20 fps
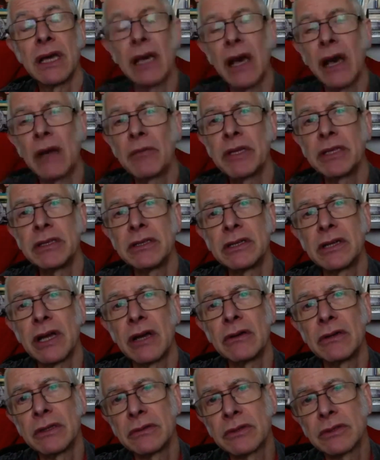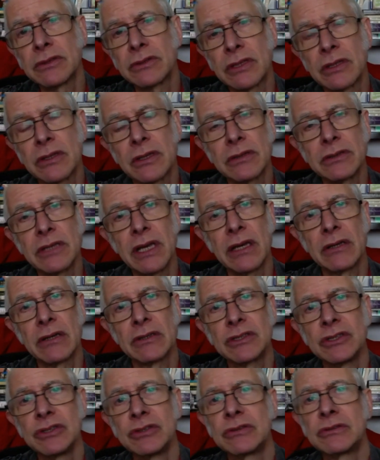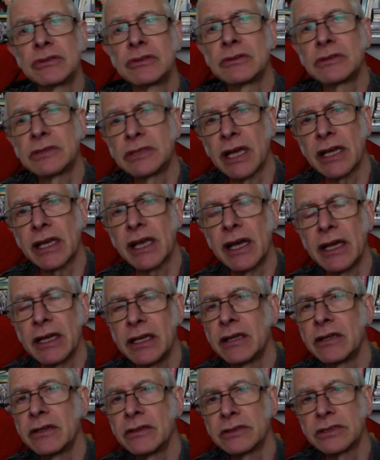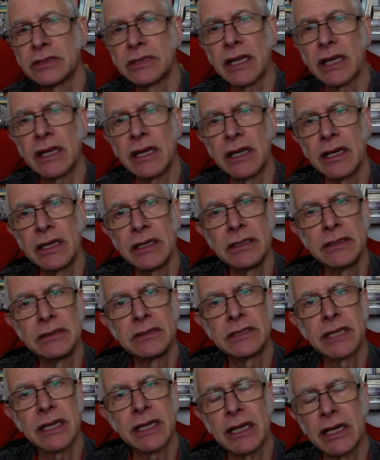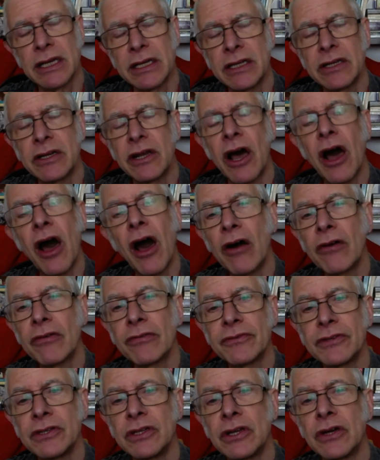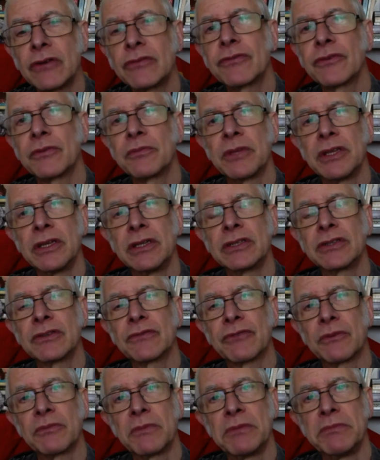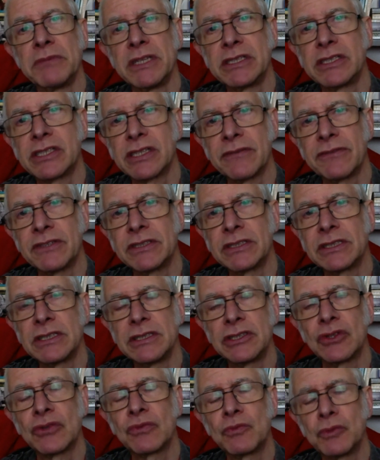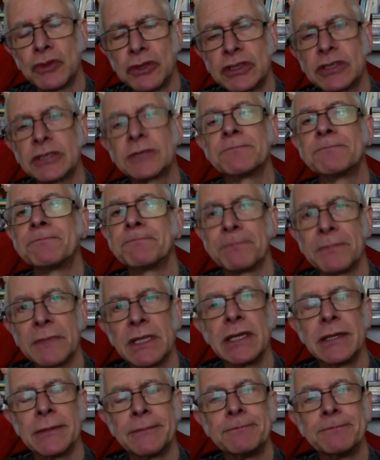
I mean, you know, a good decade and a half, you know, from the mid 70s onwards. Yeah.